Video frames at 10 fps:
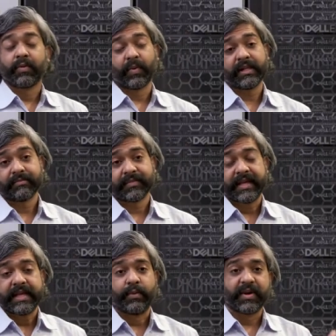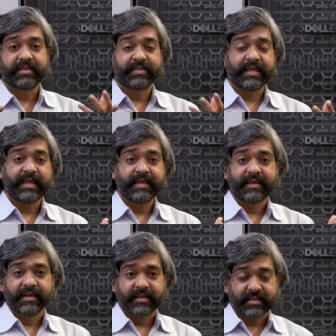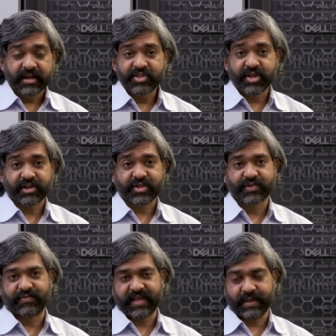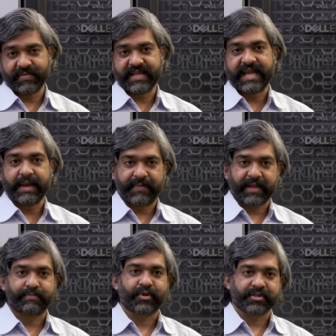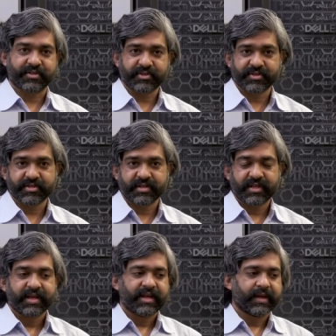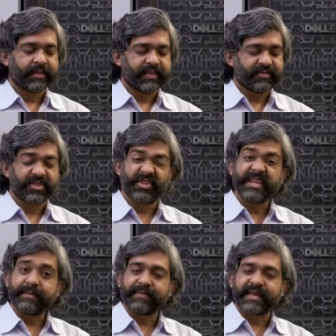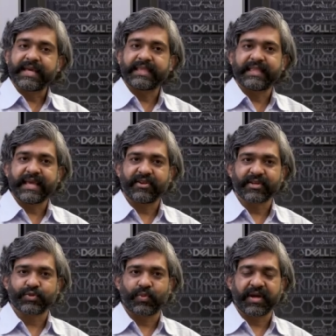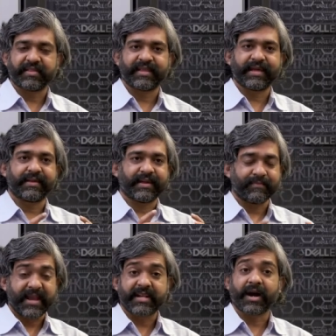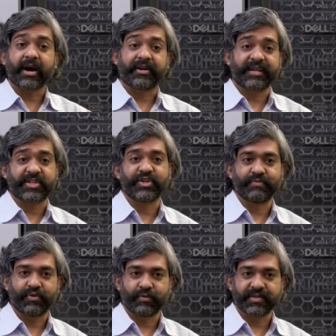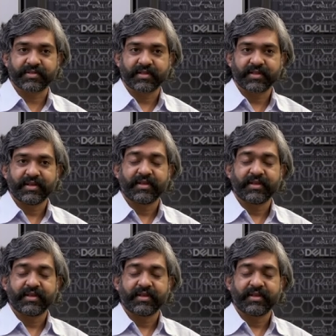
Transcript: Well, with the third generation of AMD EPYC processors, there are three key areas where they made architecture improvements.